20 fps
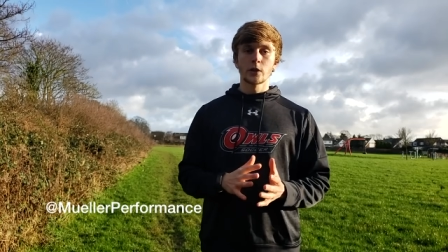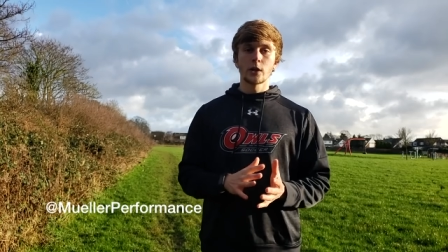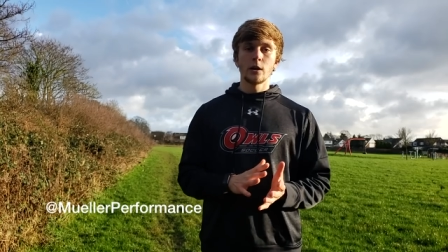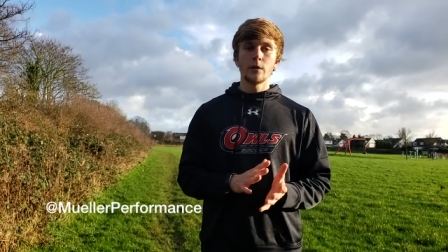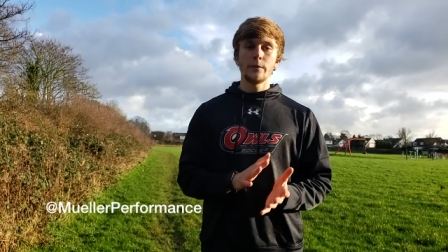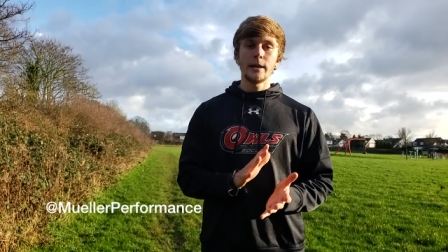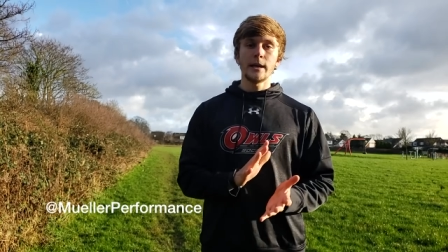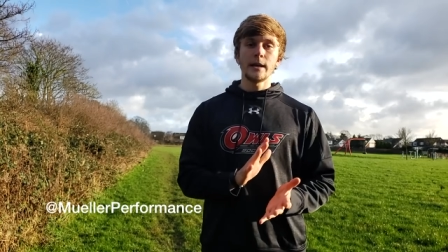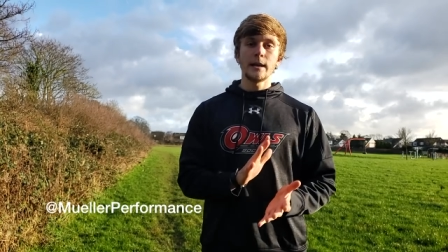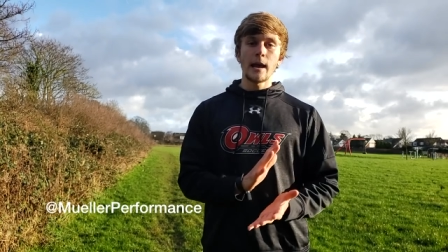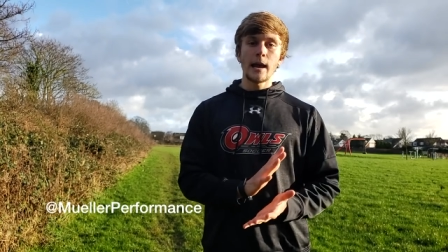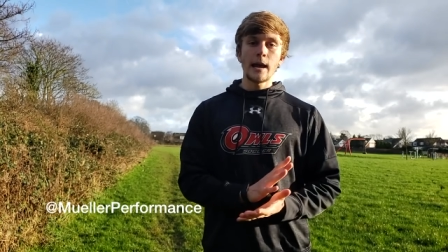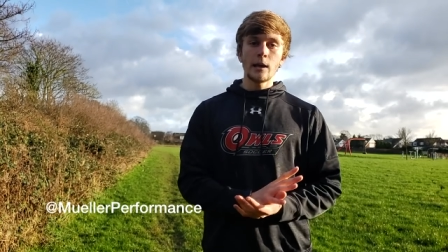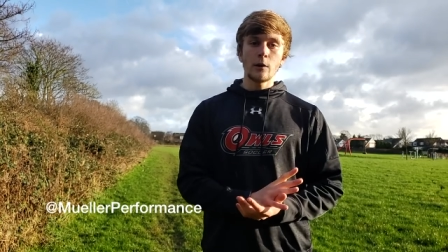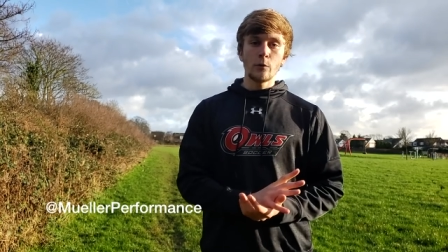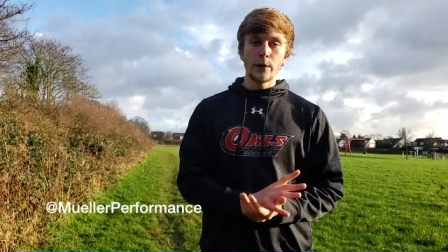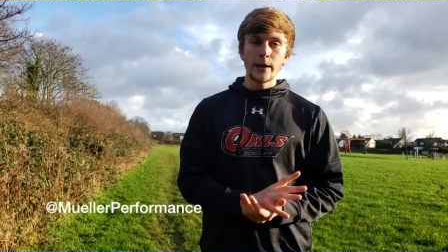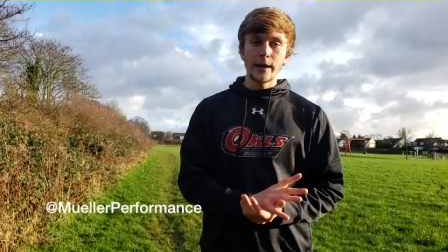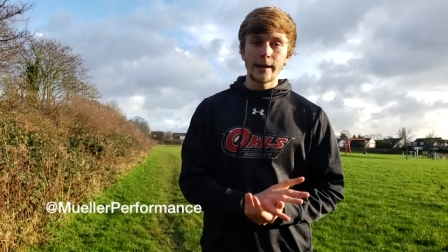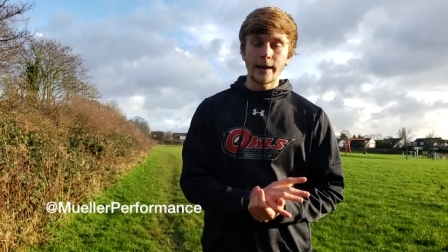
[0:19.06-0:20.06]
going to be an
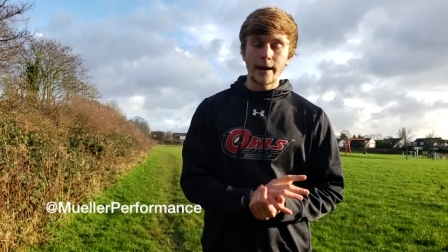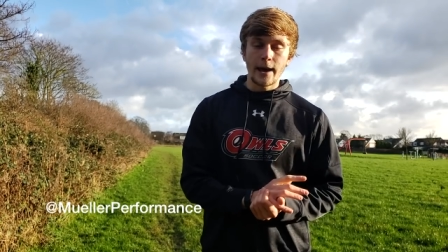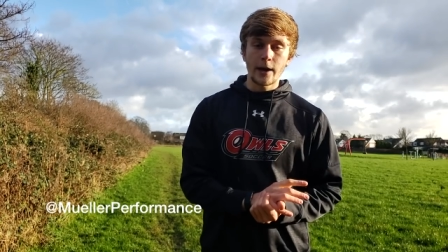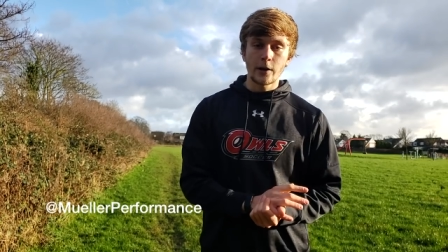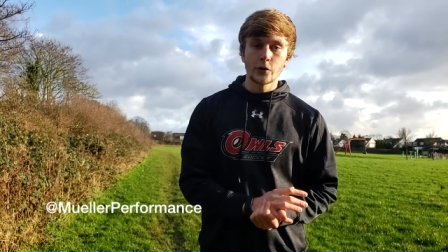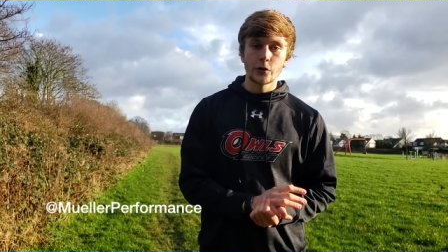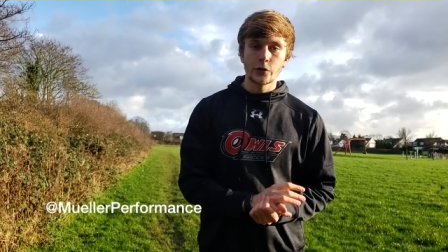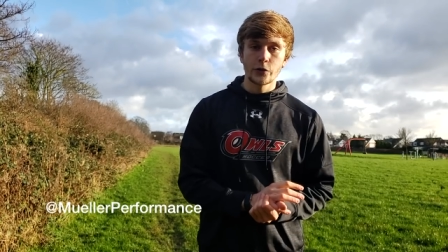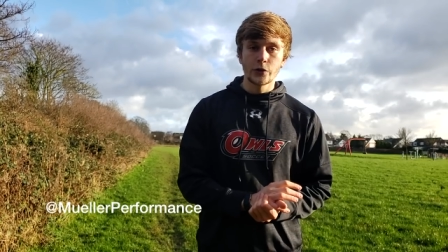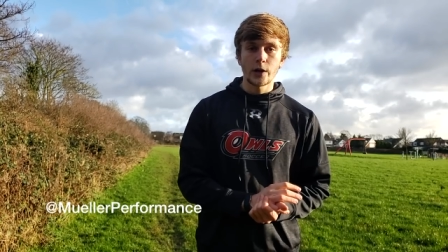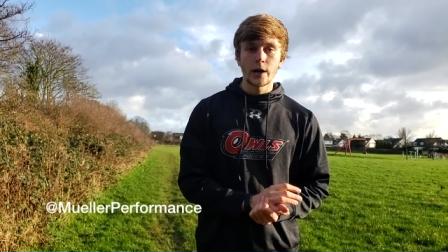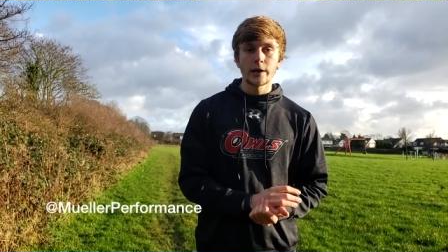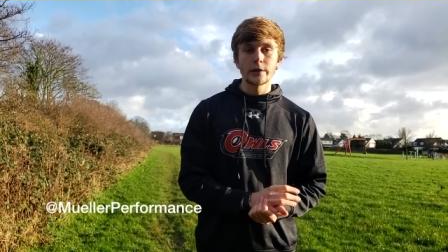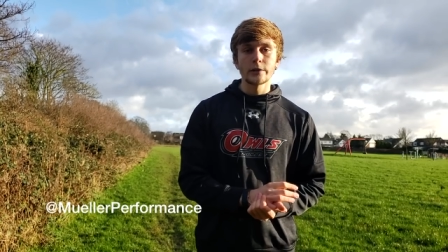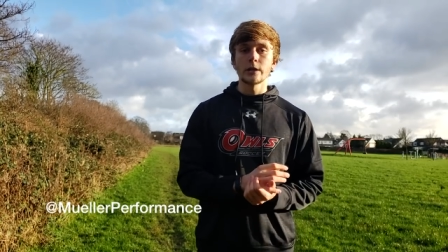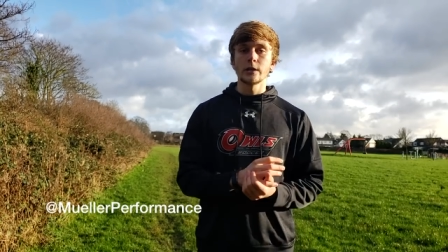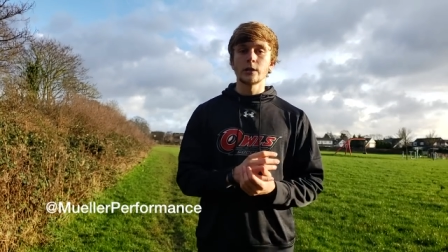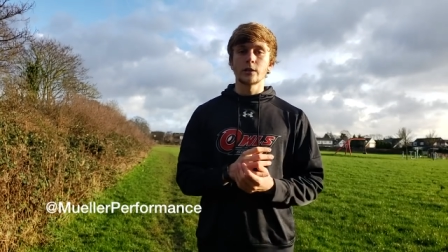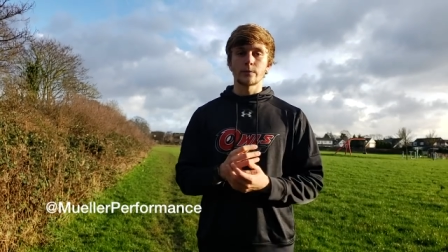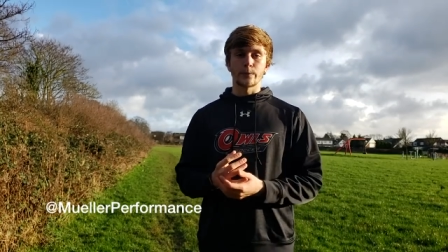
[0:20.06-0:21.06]
eight-week
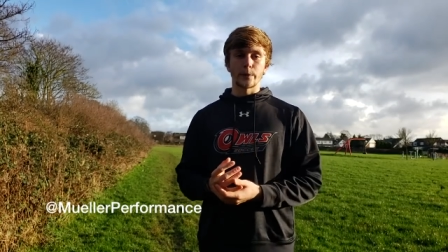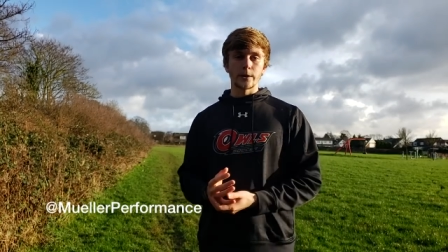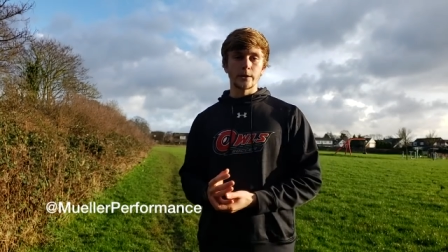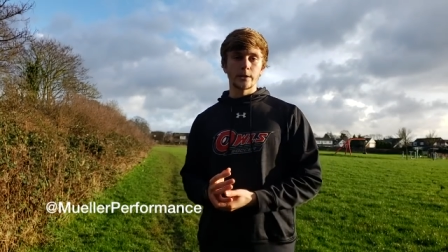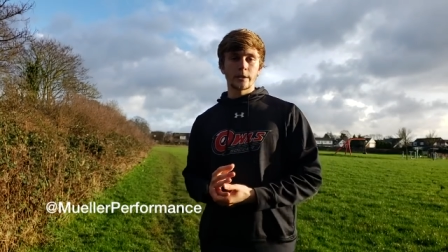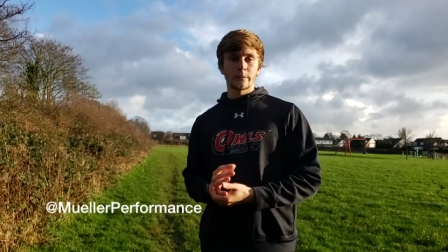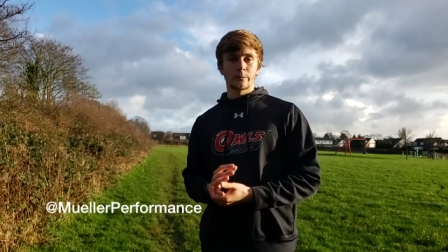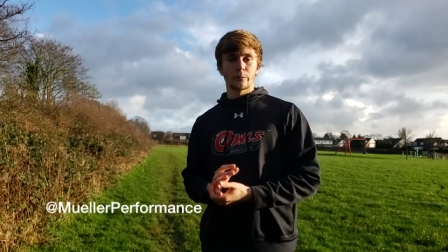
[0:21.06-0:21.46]
exercise and sprinting